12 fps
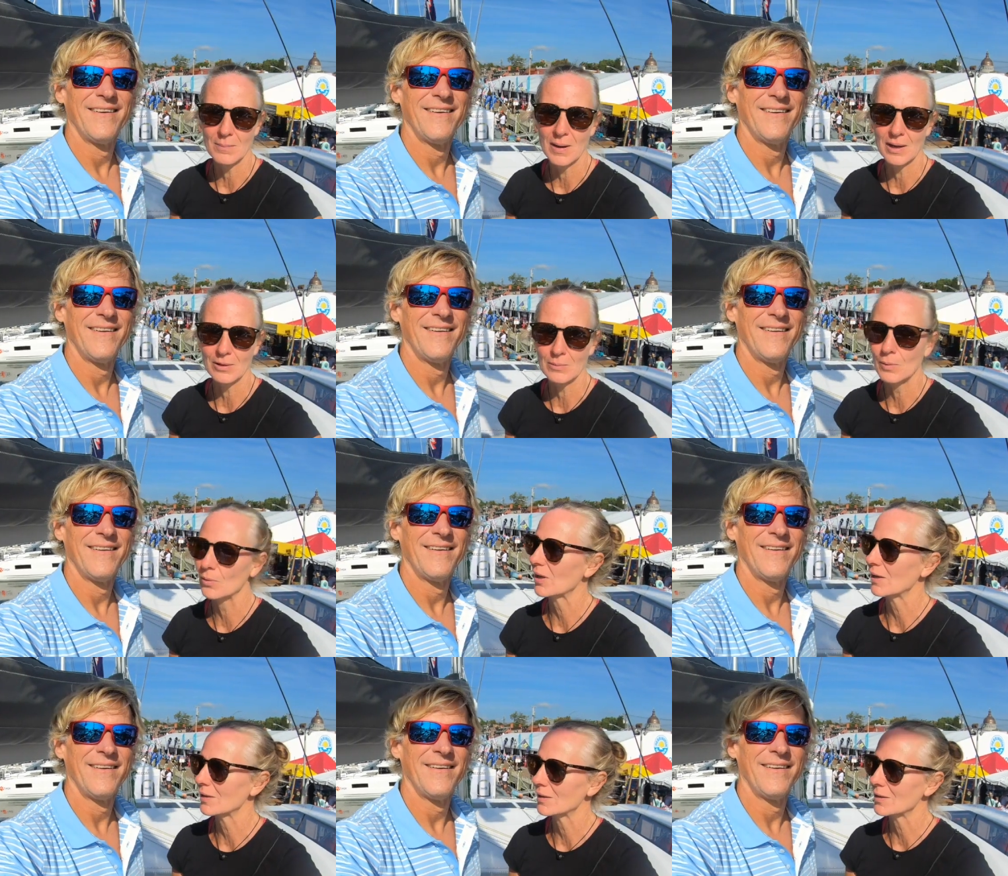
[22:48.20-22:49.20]
Speaker 1: the modern boat
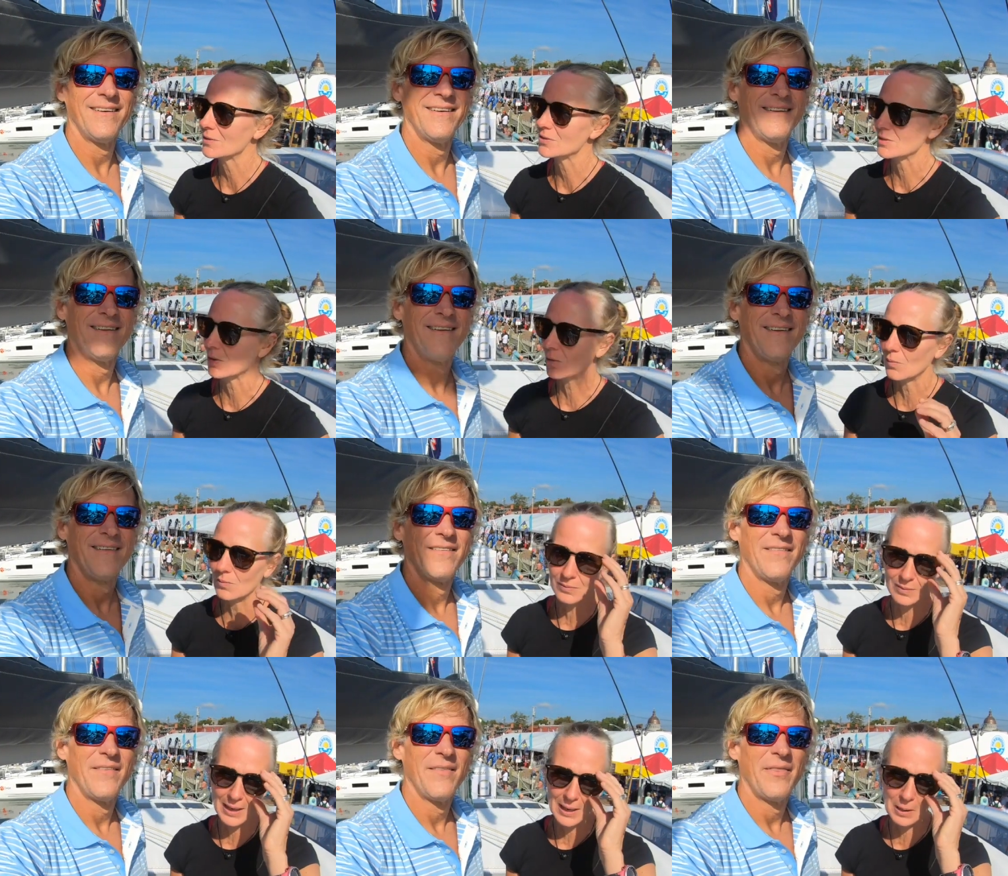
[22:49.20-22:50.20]
that it is. So
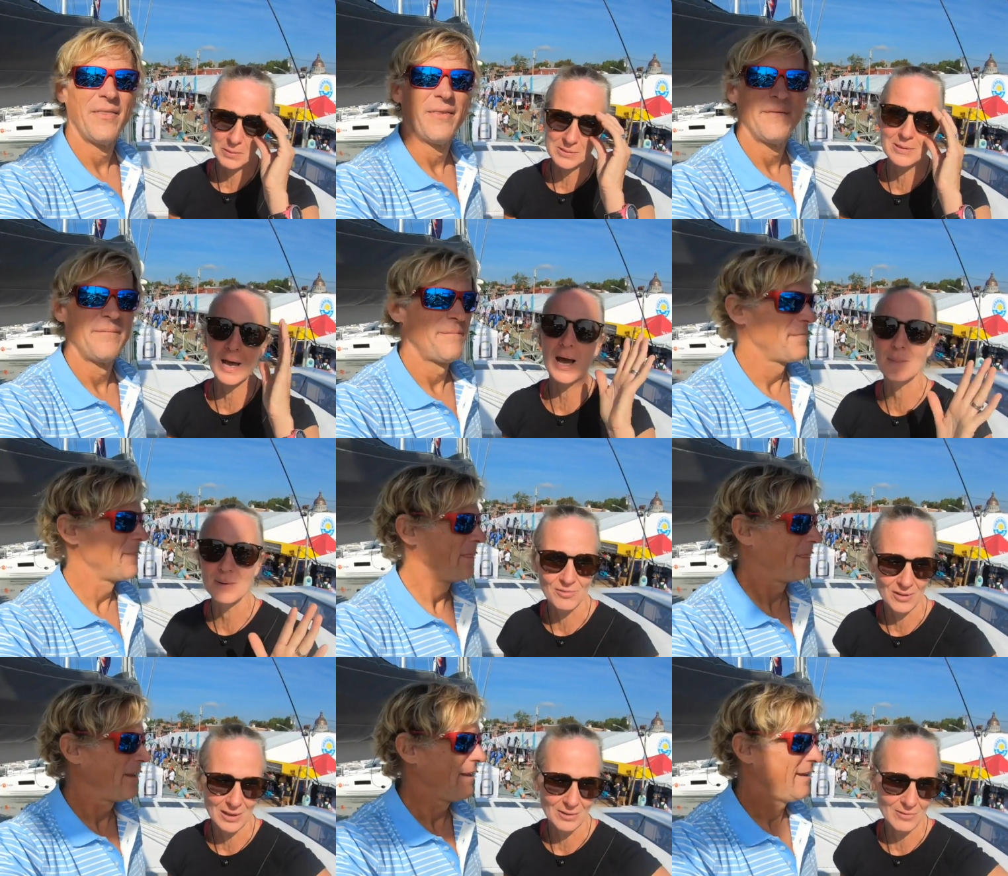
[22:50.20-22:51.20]
I was not a big
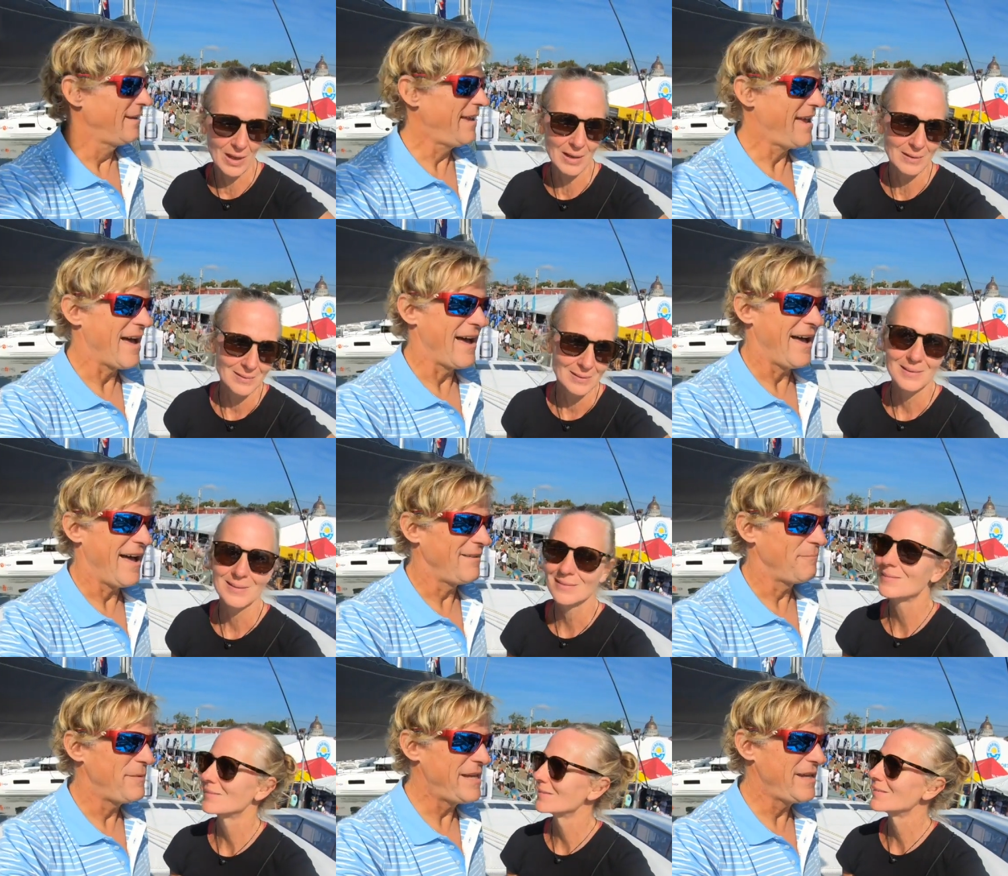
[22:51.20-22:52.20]
fan of that. Yeah,
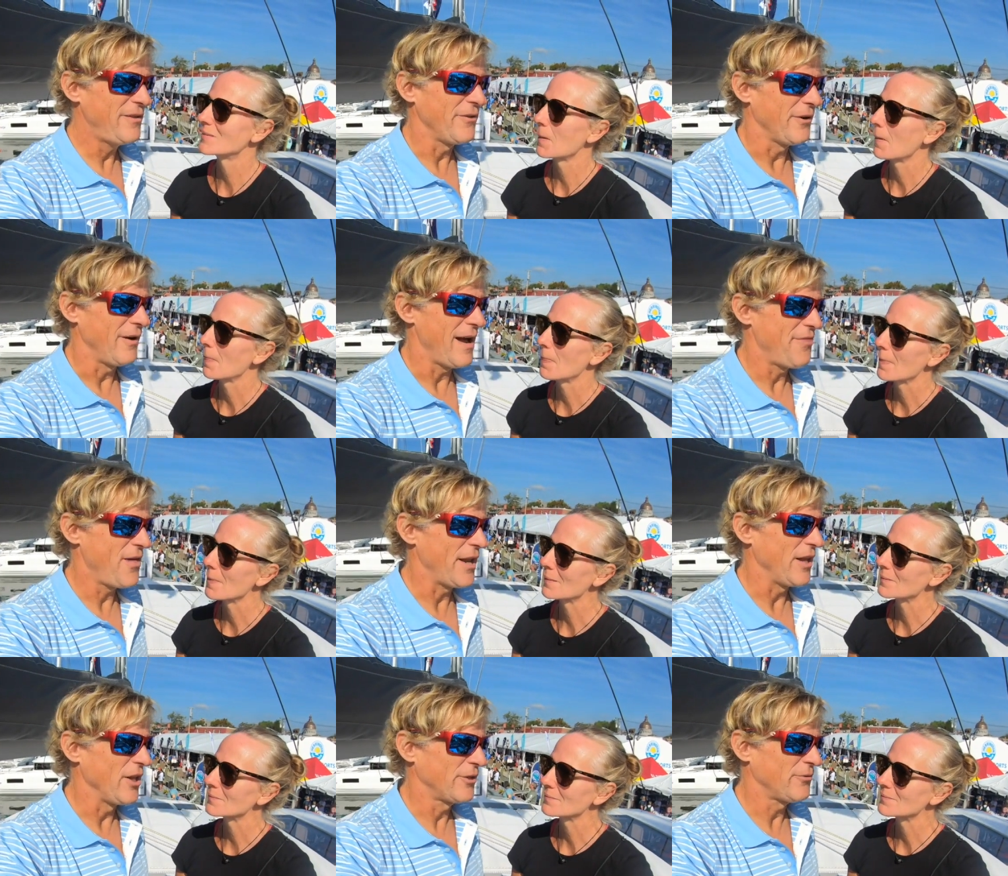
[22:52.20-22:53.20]
Speaker 2: I, me either. I thought
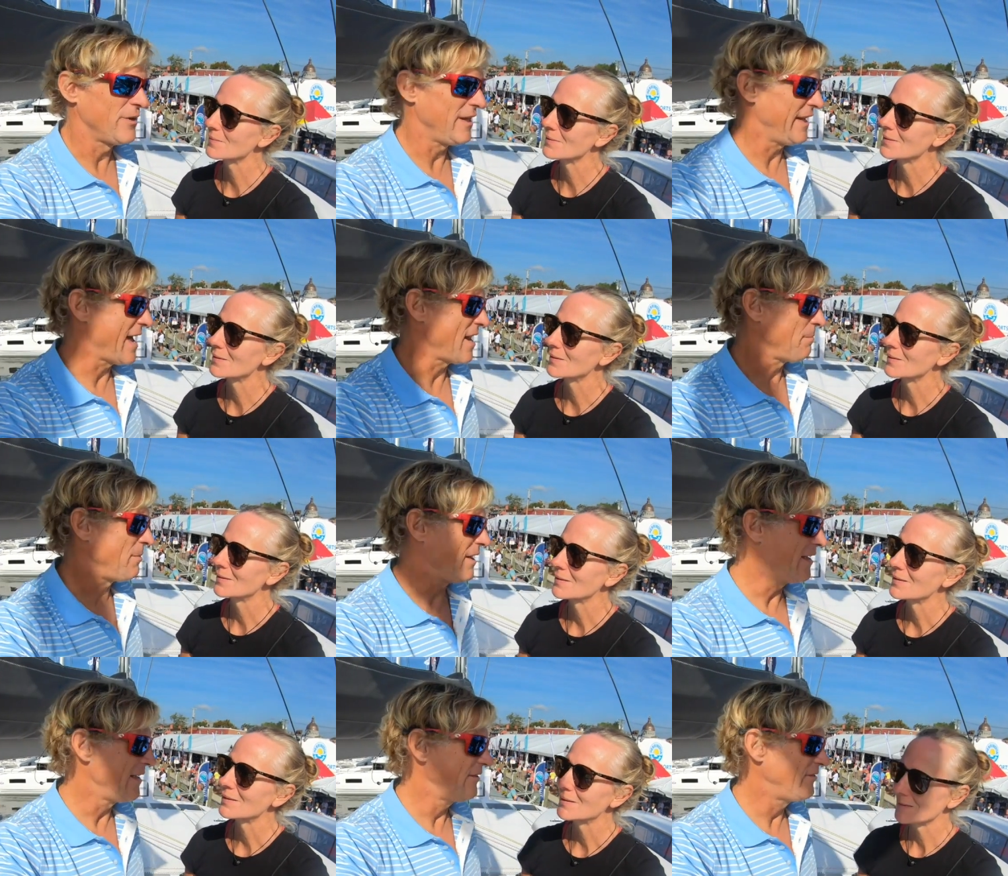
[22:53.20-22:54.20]
it looked really out of
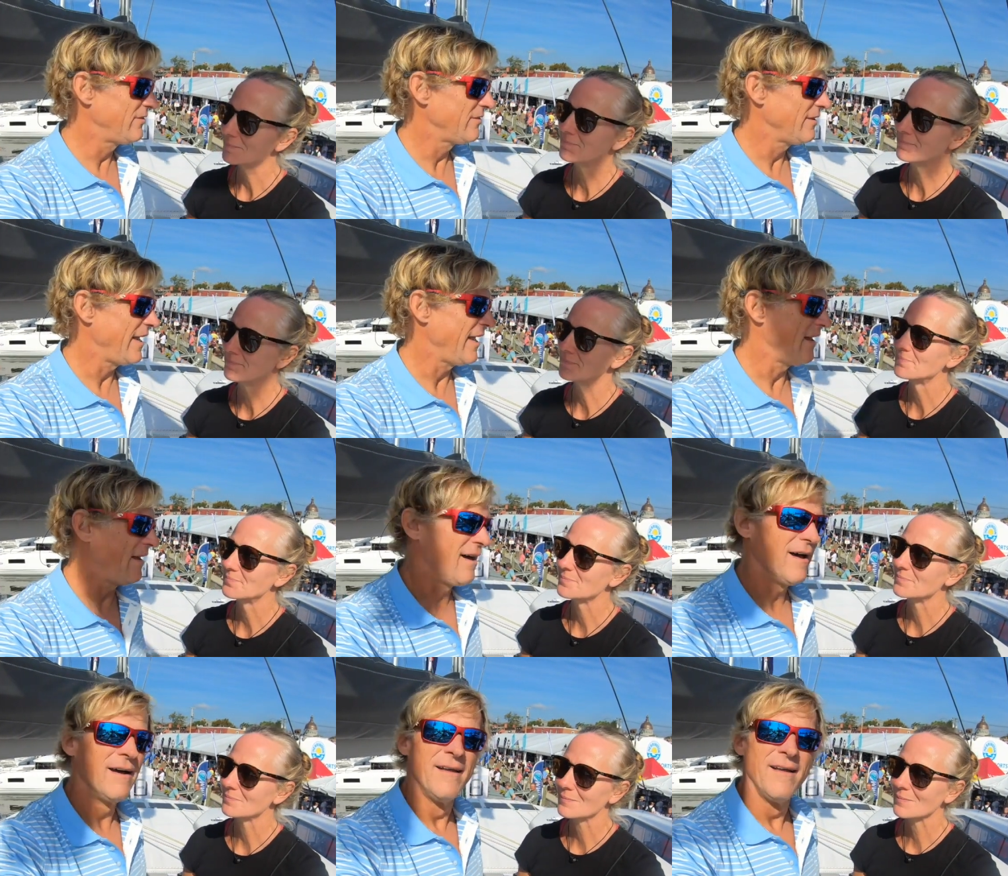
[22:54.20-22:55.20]
place. And
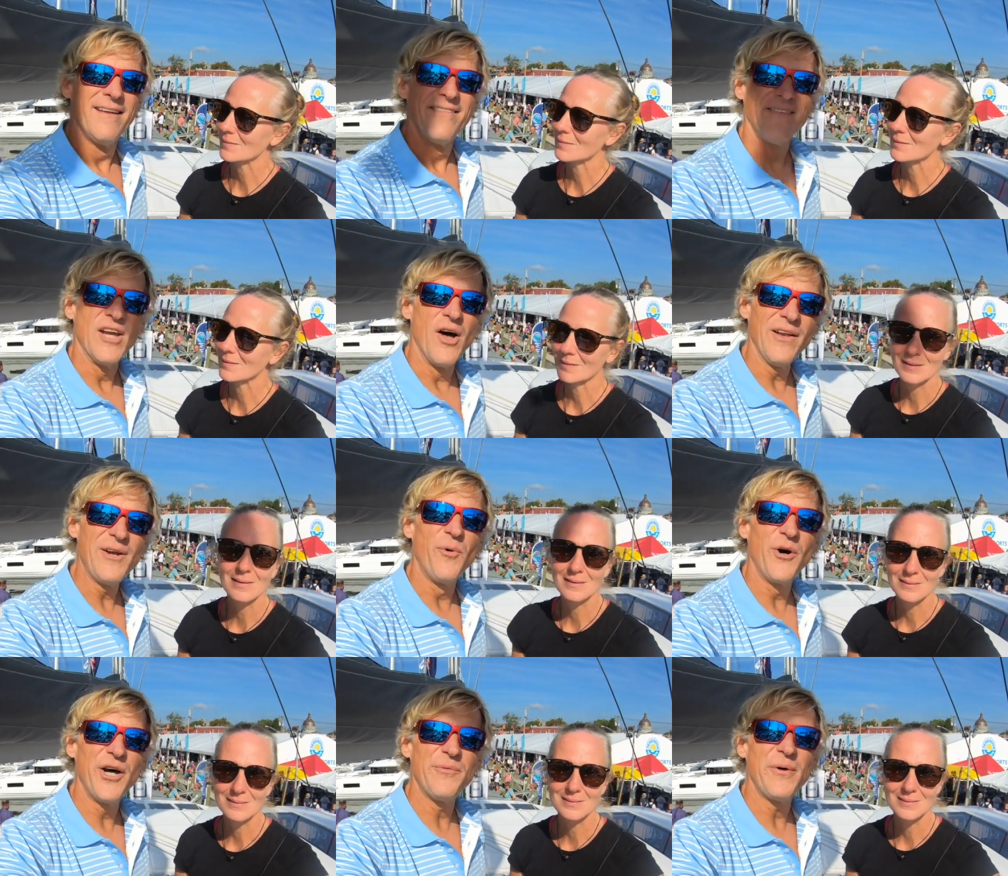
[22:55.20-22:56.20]
uh, the only
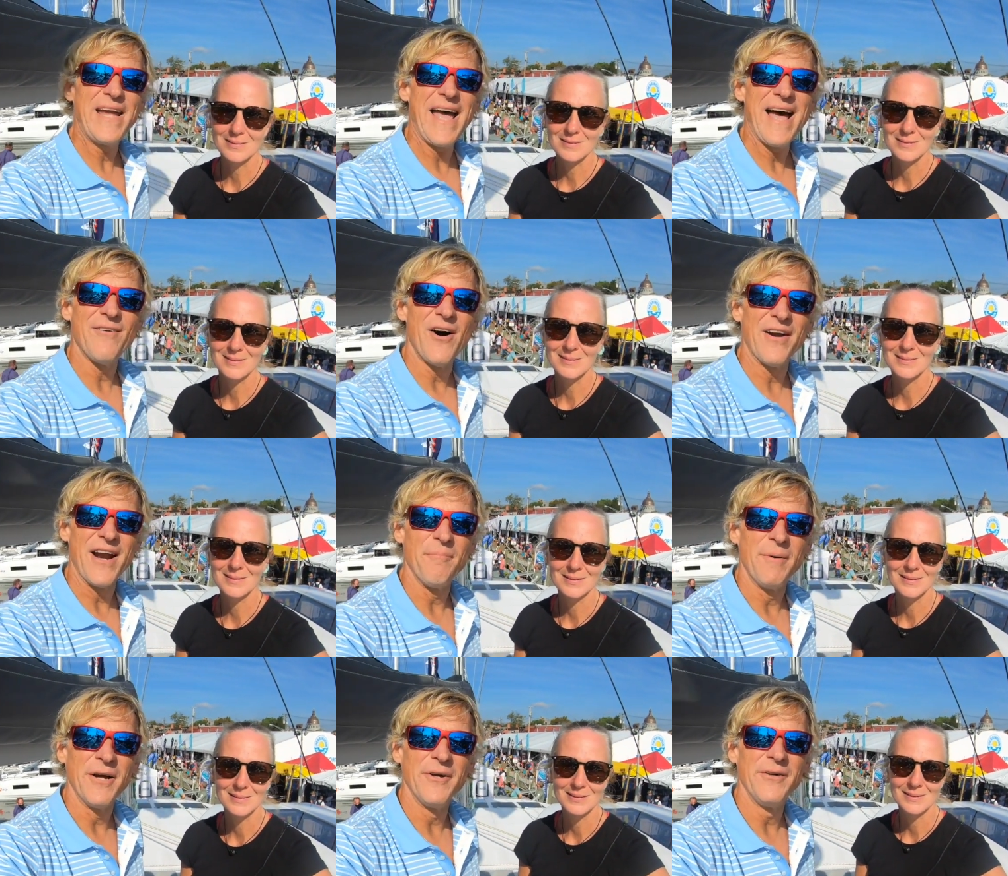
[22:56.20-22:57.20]
wood we have on our
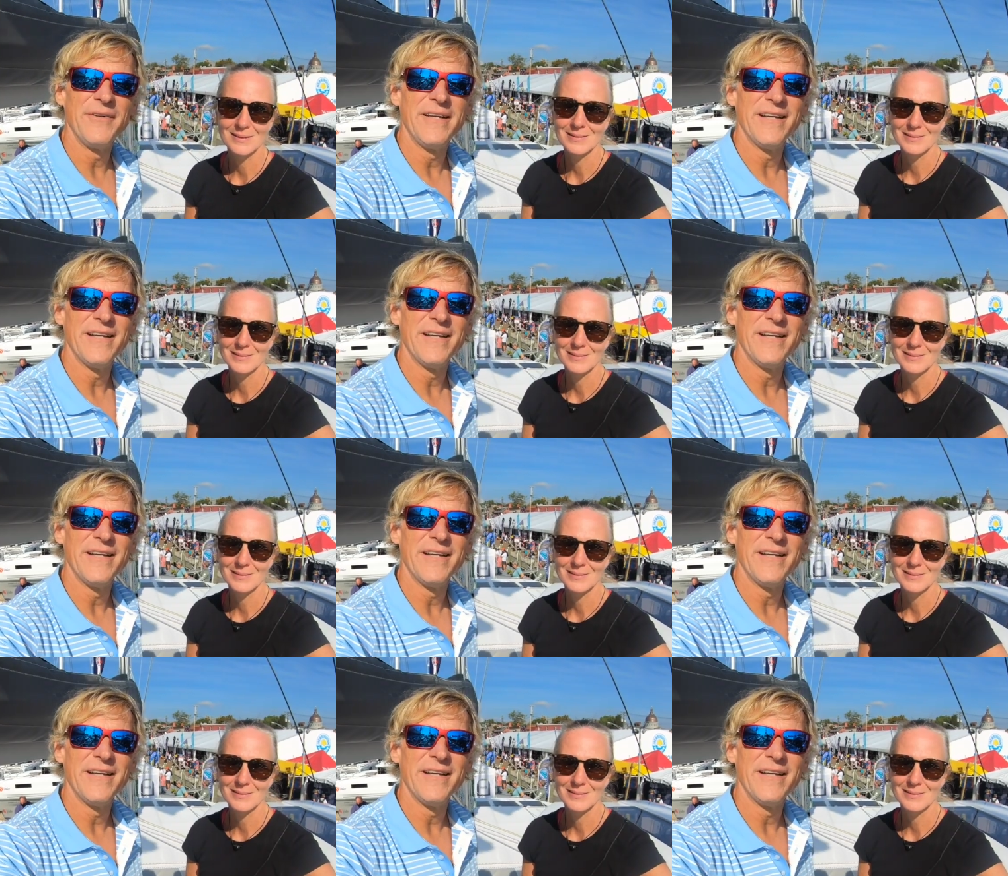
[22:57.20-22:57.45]
boat